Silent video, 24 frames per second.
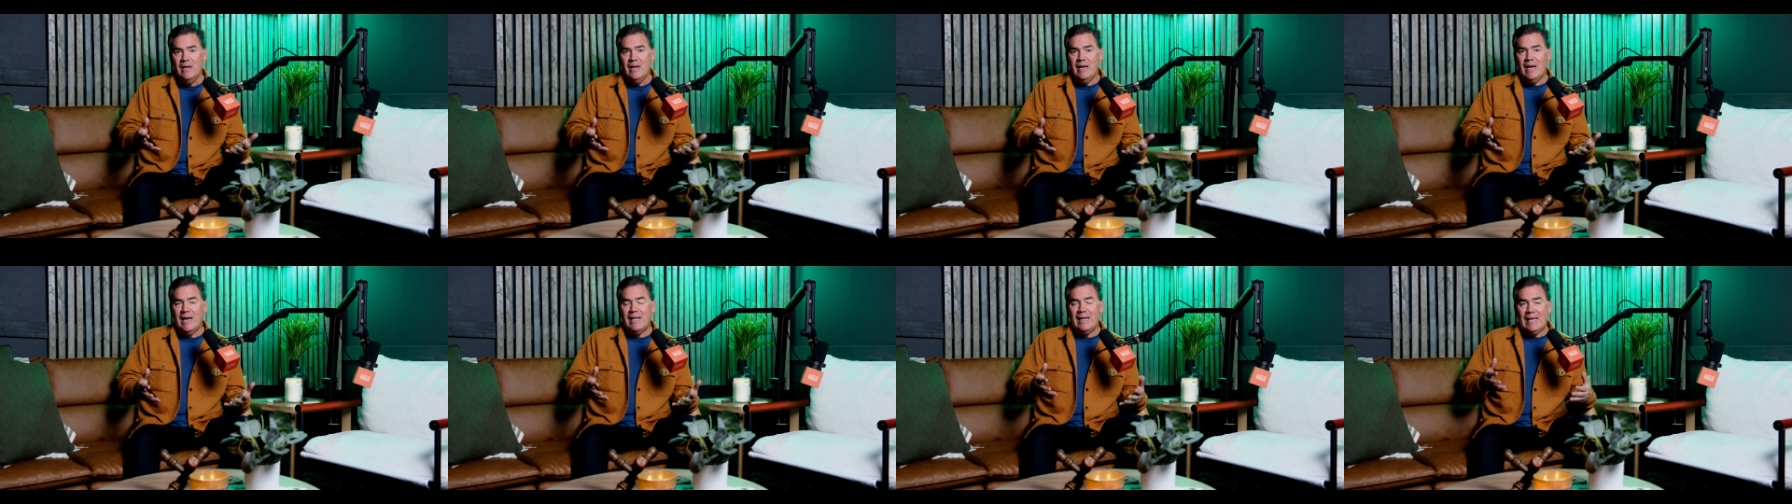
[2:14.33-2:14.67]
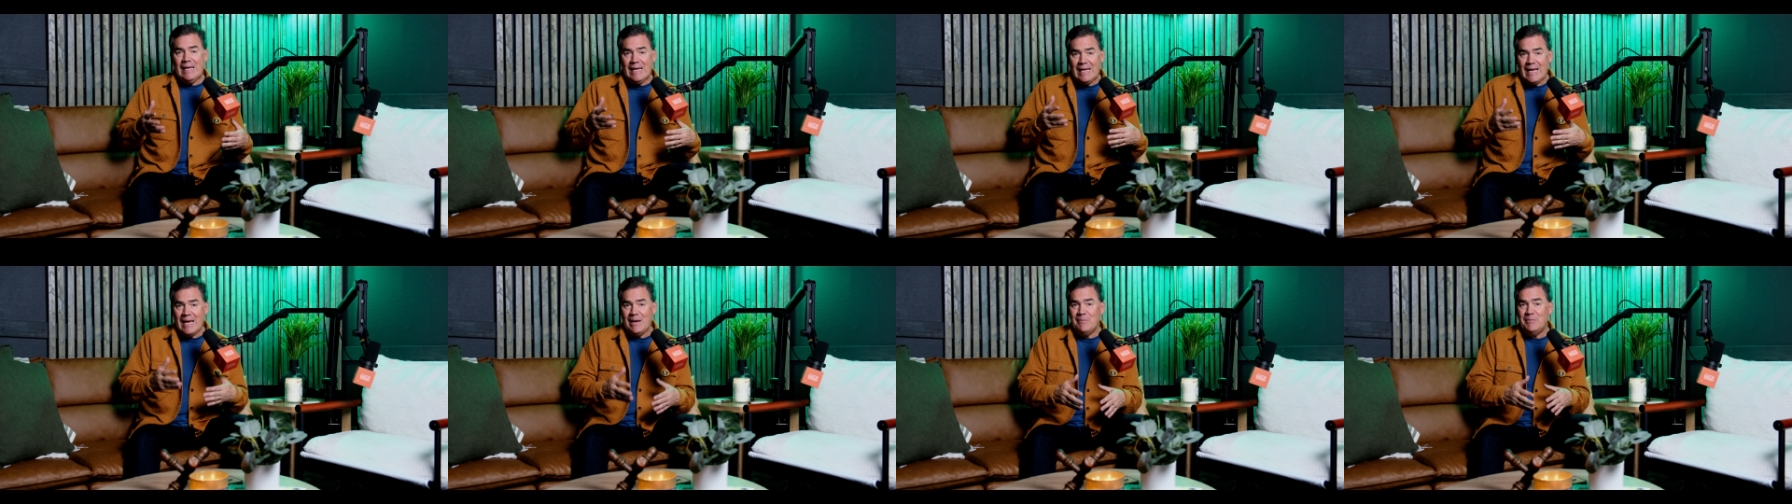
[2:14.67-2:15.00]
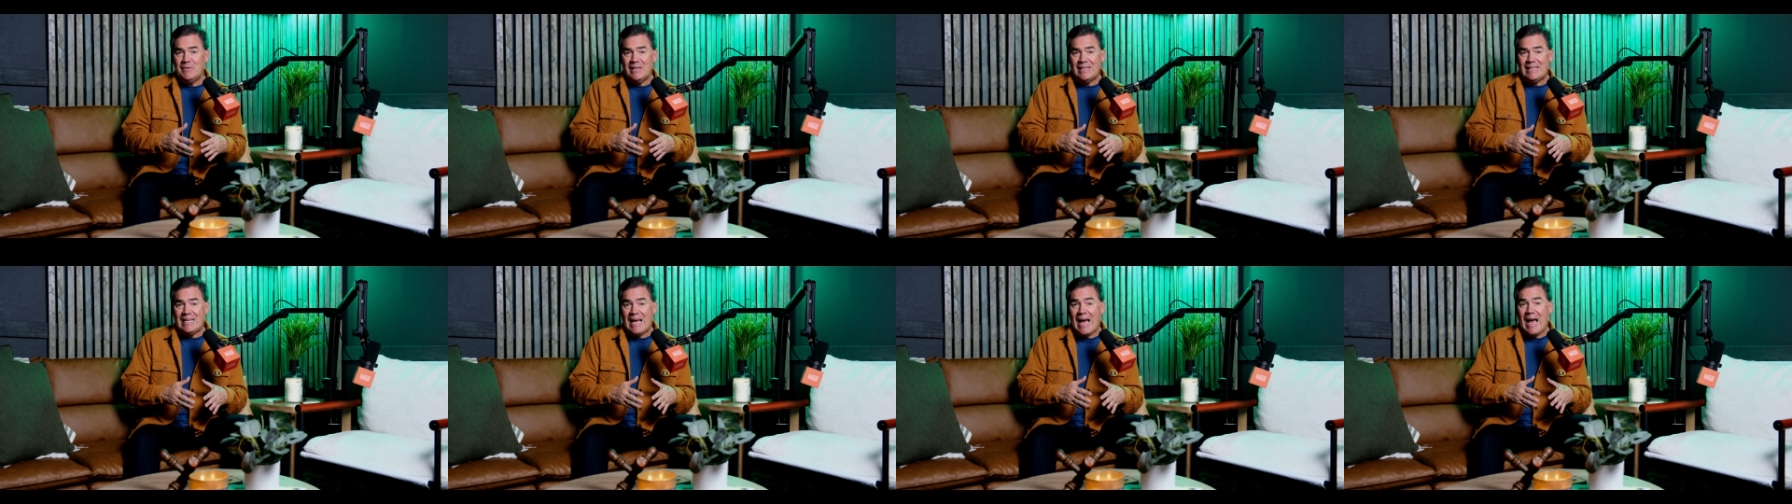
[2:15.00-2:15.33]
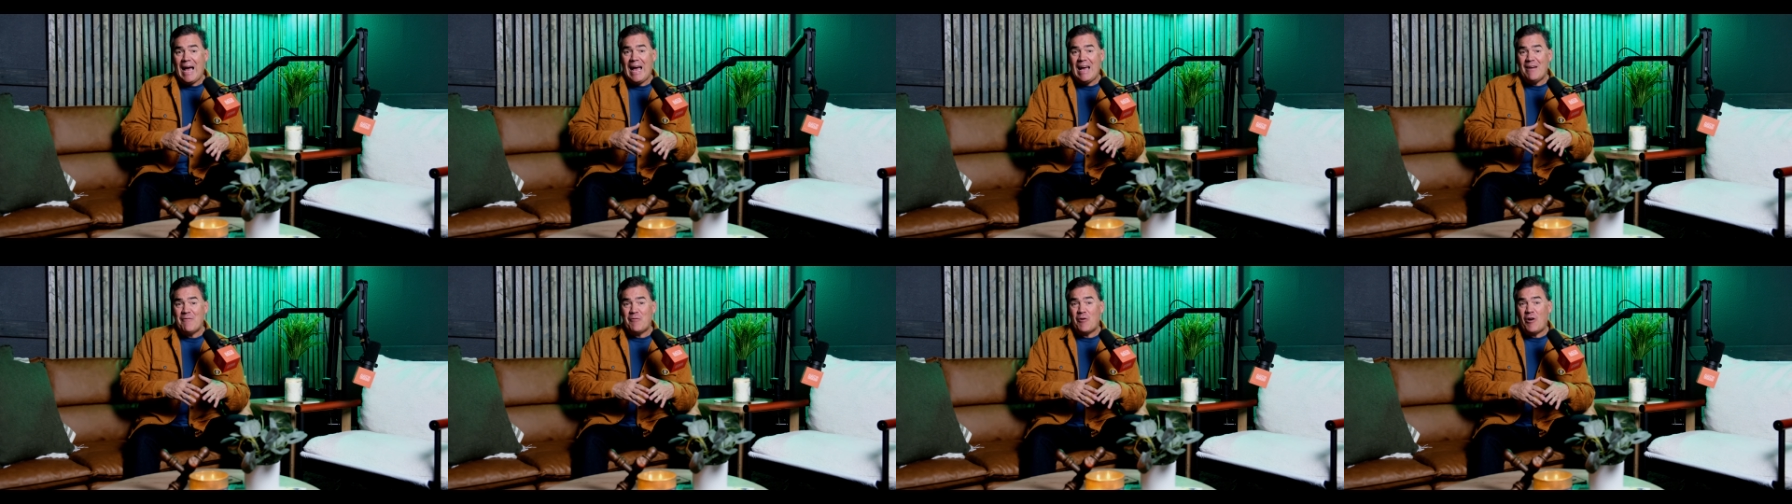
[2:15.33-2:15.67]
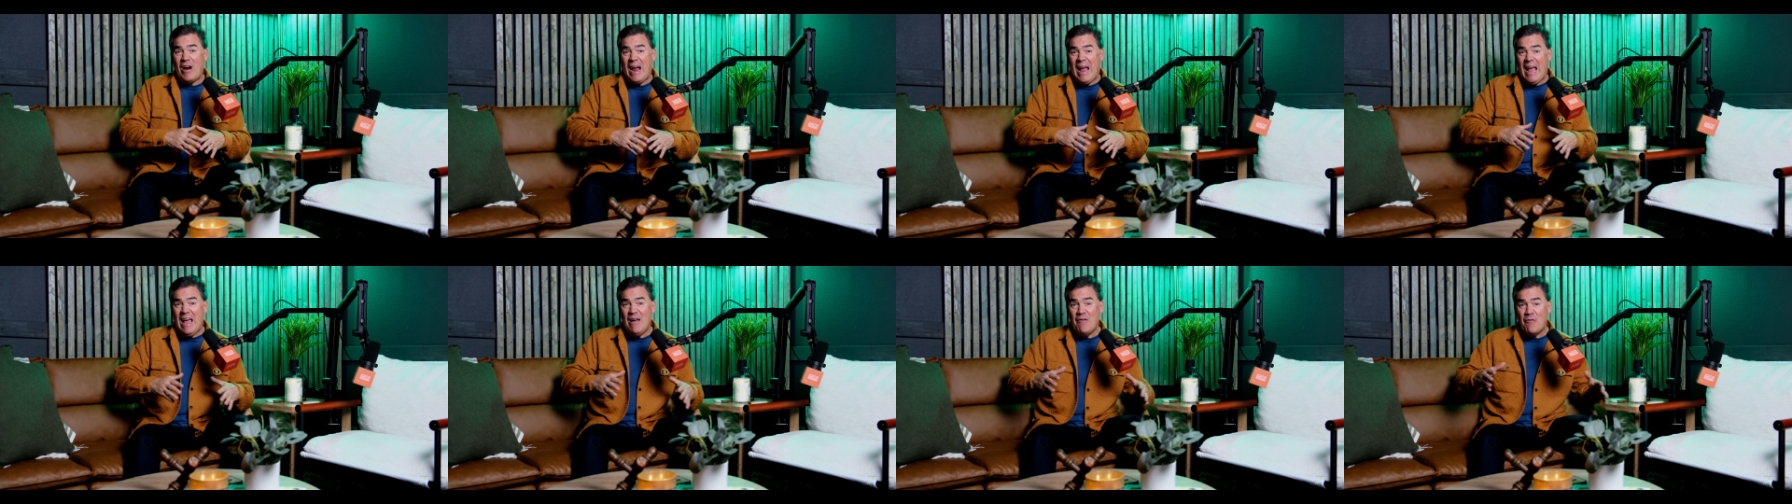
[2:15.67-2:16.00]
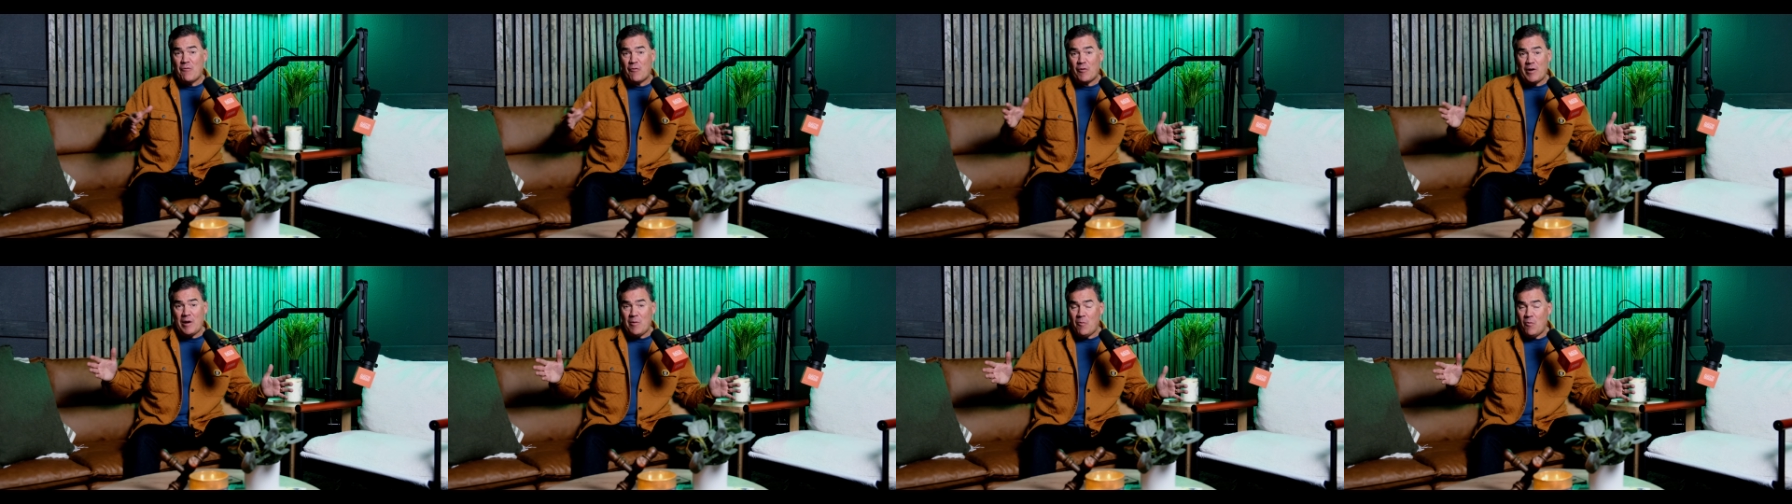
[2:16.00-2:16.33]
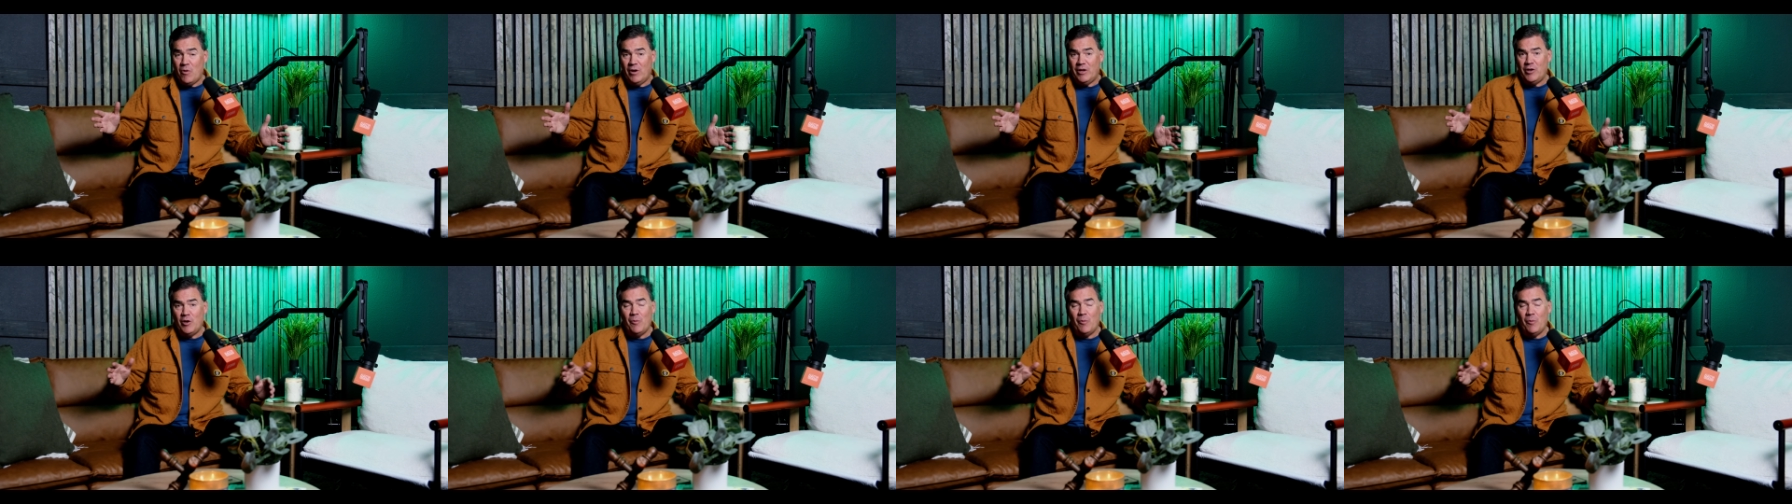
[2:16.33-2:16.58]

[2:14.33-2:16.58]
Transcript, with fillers: and he came to die for everyone,